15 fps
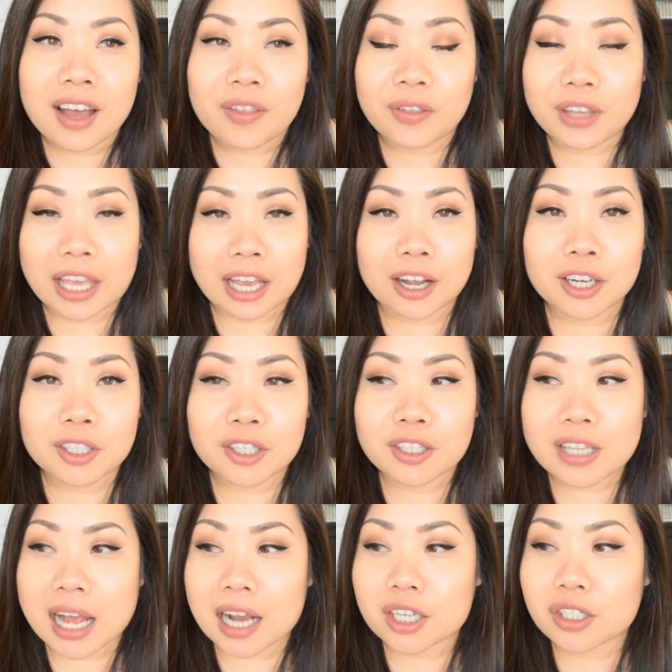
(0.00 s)
The
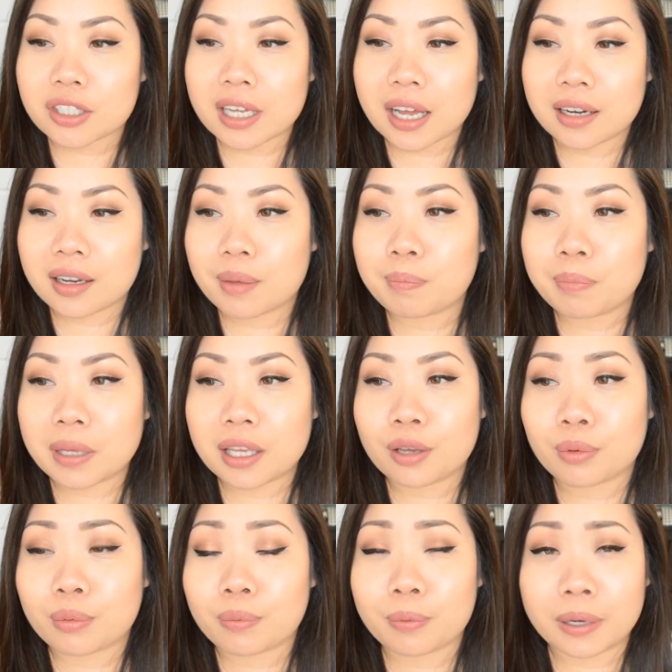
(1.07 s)
characters actually end up
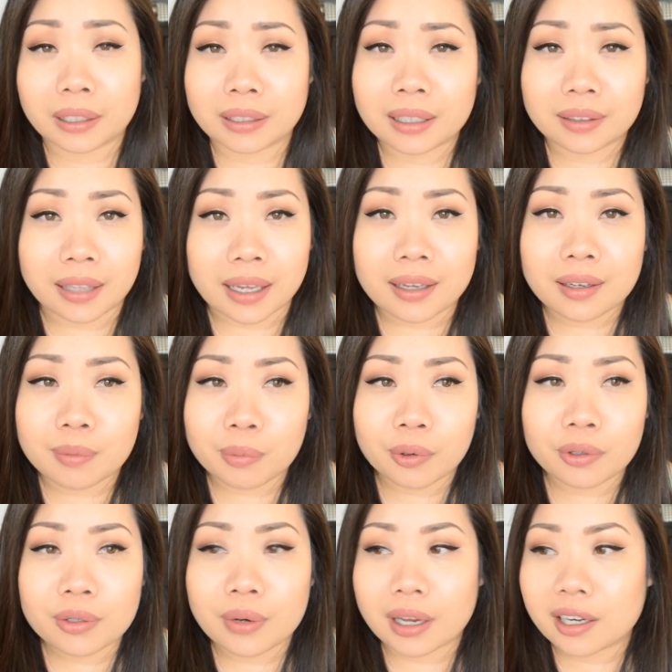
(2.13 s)
being really
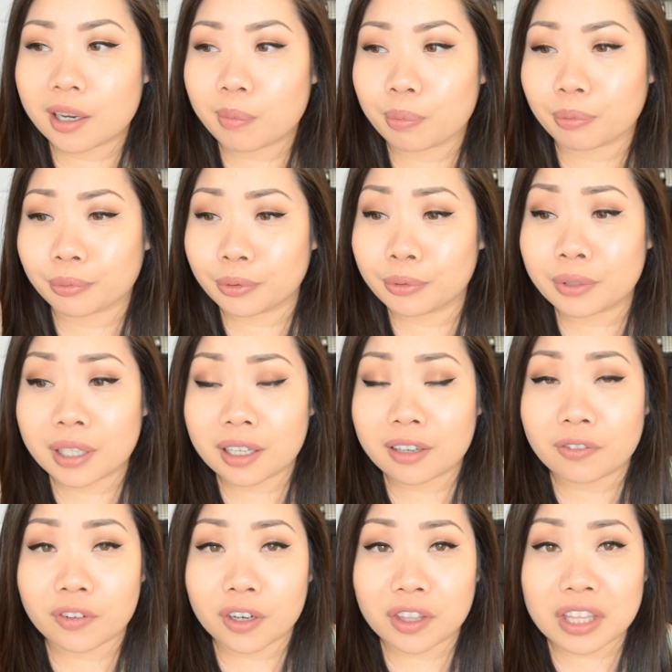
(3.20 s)
likable. You end up rooting
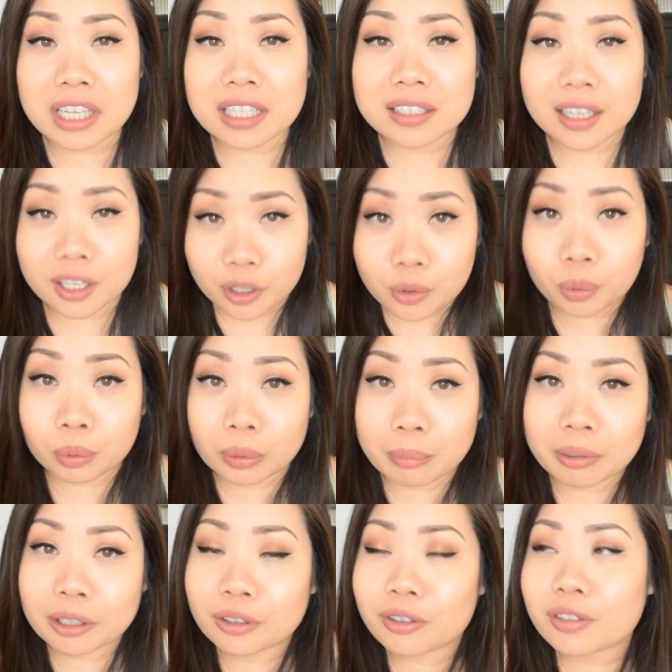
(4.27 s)
for these like
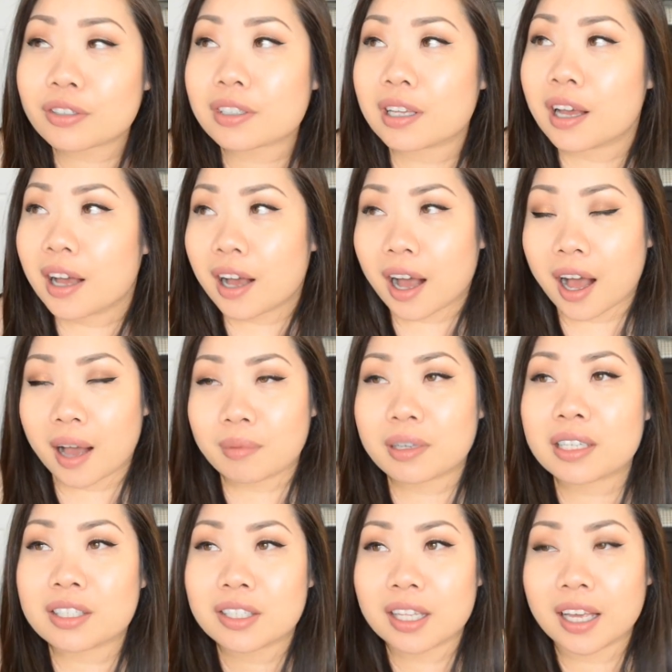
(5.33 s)
criminals
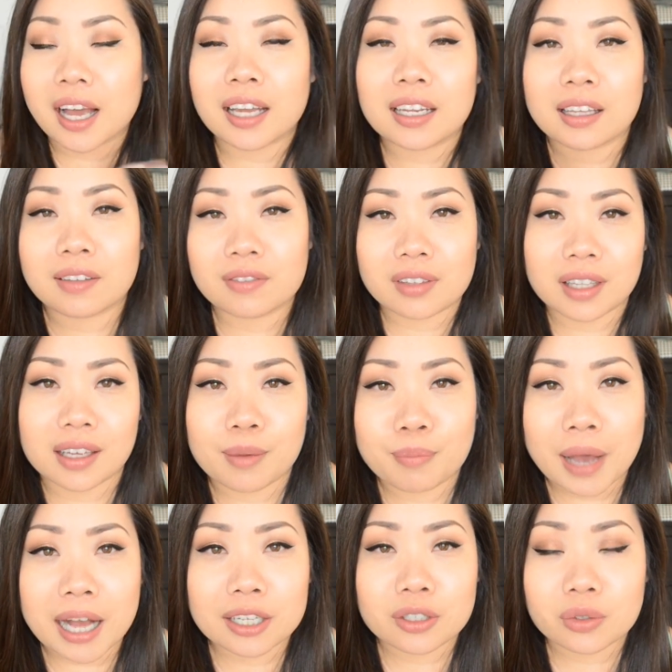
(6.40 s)
because um, they kind of give you like a
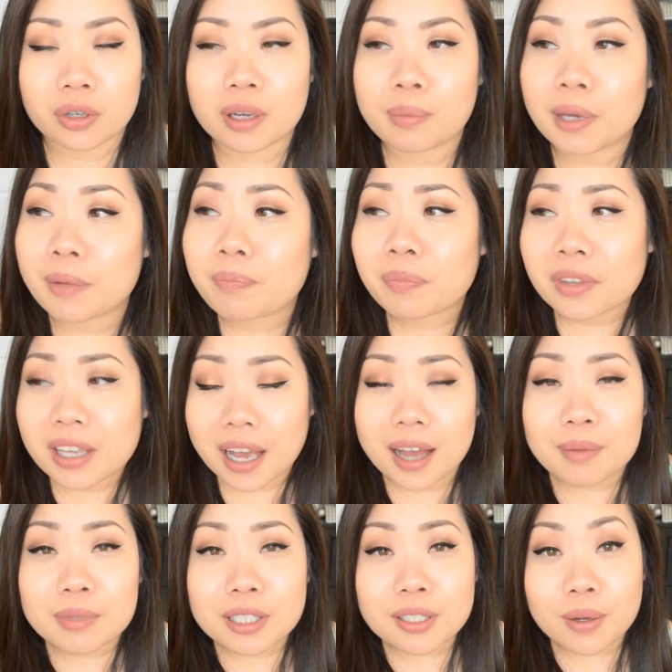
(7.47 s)
backstory. But yeah,
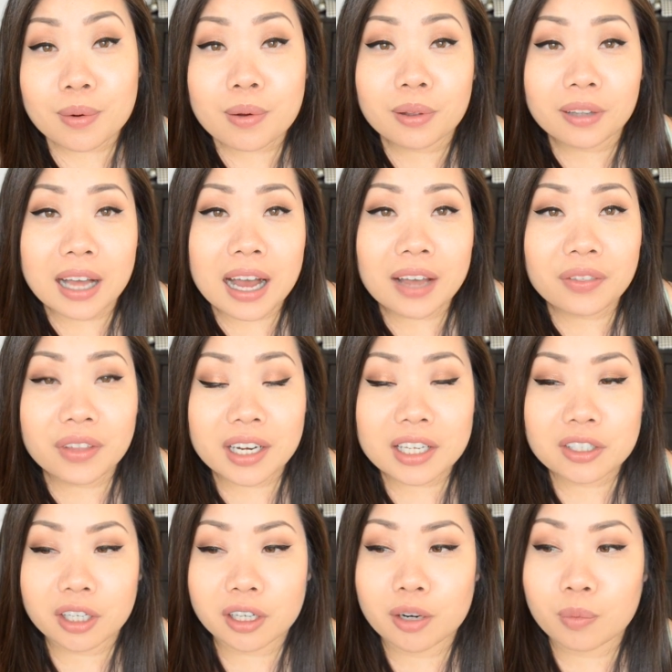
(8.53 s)
I'm so glad that I
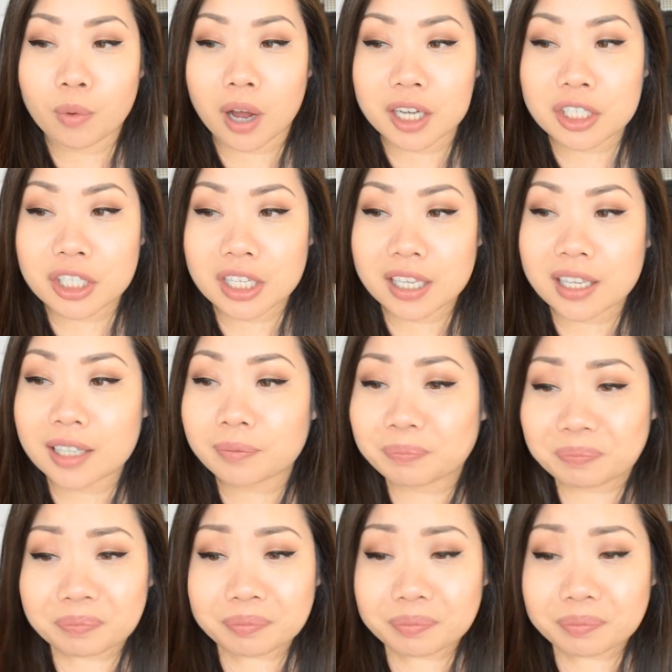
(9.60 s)
started watching it.